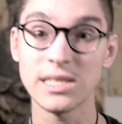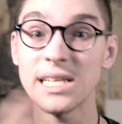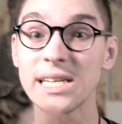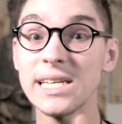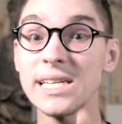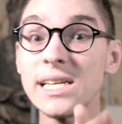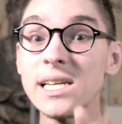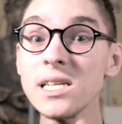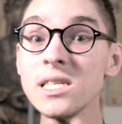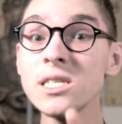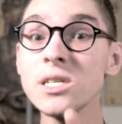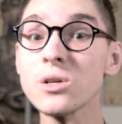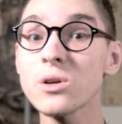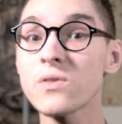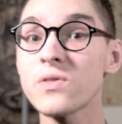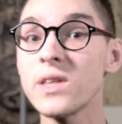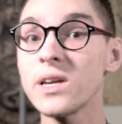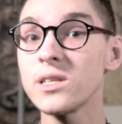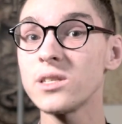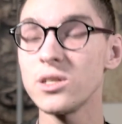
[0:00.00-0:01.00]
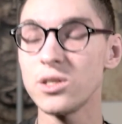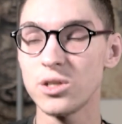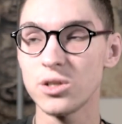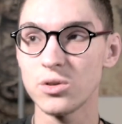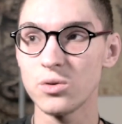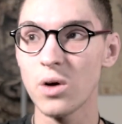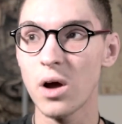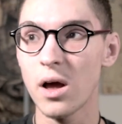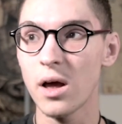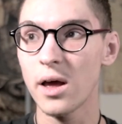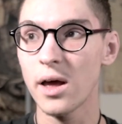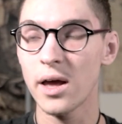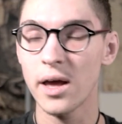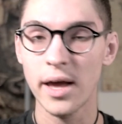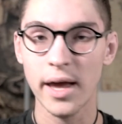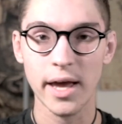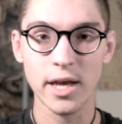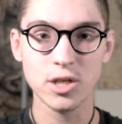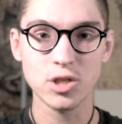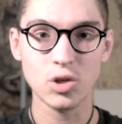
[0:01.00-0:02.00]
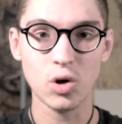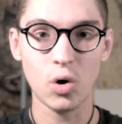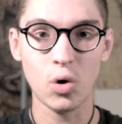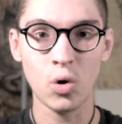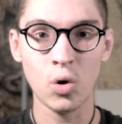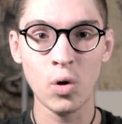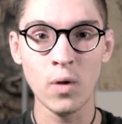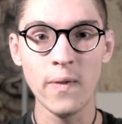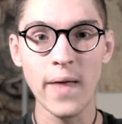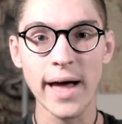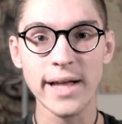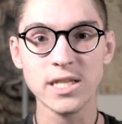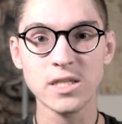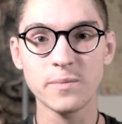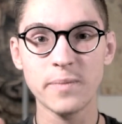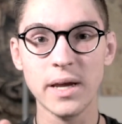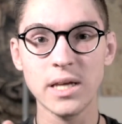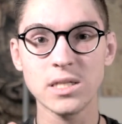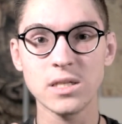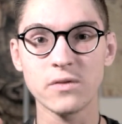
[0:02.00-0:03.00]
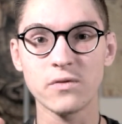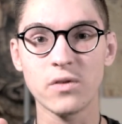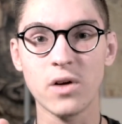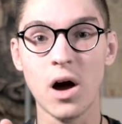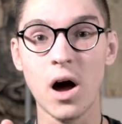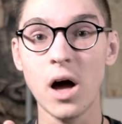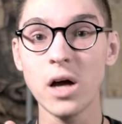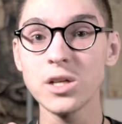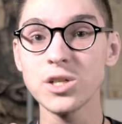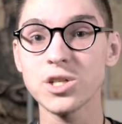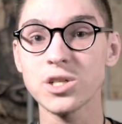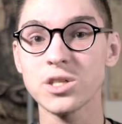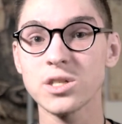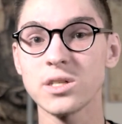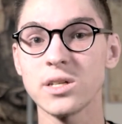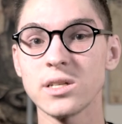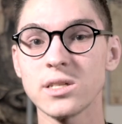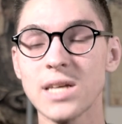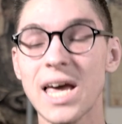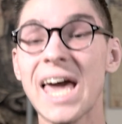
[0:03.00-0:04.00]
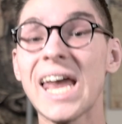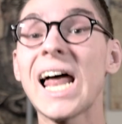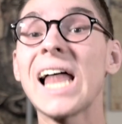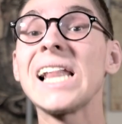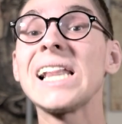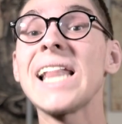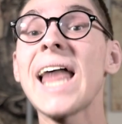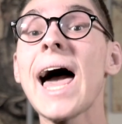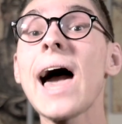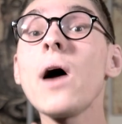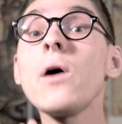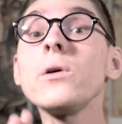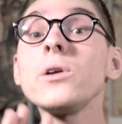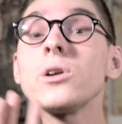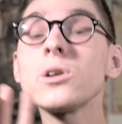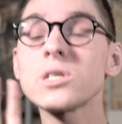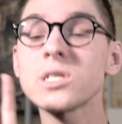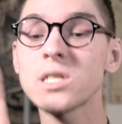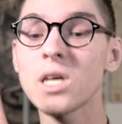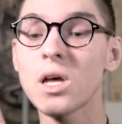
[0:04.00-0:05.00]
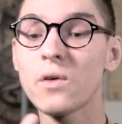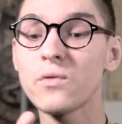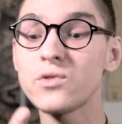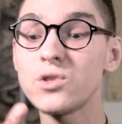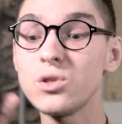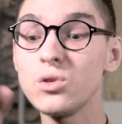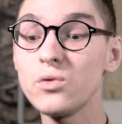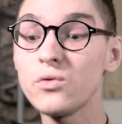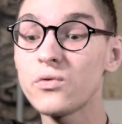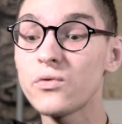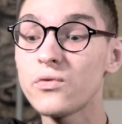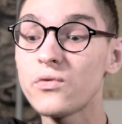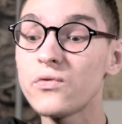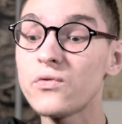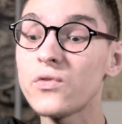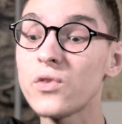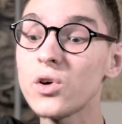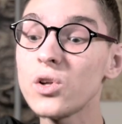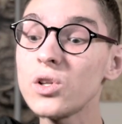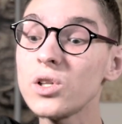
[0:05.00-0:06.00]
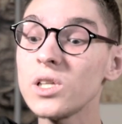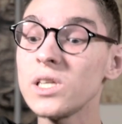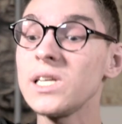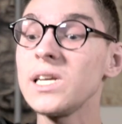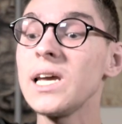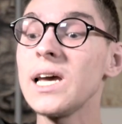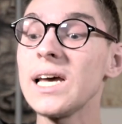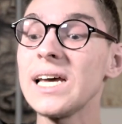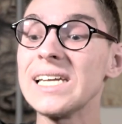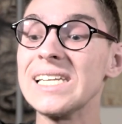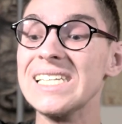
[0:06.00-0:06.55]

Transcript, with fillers: The easier thing to do is to hold that space of consciousness and allow yourself to fully